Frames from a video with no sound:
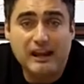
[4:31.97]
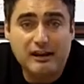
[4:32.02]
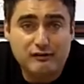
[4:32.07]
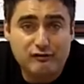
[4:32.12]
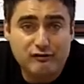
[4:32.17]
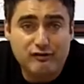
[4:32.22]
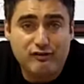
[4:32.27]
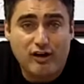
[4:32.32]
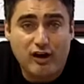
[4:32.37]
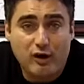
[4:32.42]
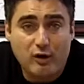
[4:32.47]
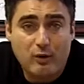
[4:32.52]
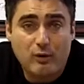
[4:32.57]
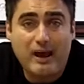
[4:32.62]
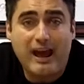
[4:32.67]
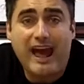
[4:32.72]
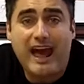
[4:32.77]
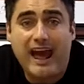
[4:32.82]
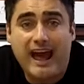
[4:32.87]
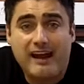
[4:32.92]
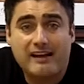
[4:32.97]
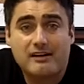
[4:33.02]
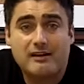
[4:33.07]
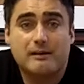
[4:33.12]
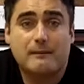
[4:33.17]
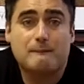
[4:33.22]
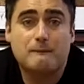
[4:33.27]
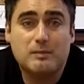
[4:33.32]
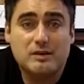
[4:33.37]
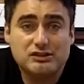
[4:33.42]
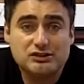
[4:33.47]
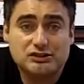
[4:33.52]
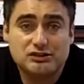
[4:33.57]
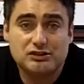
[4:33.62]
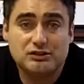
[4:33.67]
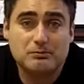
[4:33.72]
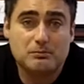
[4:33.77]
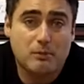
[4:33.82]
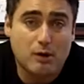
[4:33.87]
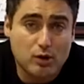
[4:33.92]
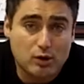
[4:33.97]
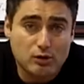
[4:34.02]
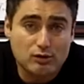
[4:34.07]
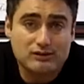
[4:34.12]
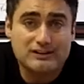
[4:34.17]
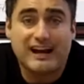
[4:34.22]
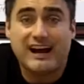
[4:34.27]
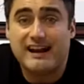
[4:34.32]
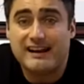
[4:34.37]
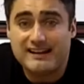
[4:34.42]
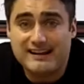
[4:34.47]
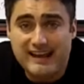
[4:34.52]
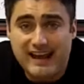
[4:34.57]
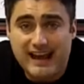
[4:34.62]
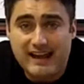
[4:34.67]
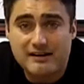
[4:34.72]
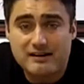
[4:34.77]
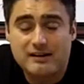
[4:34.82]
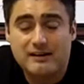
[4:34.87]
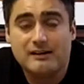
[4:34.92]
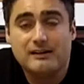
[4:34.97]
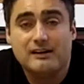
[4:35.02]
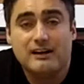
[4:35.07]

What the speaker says: info@mrmold.net.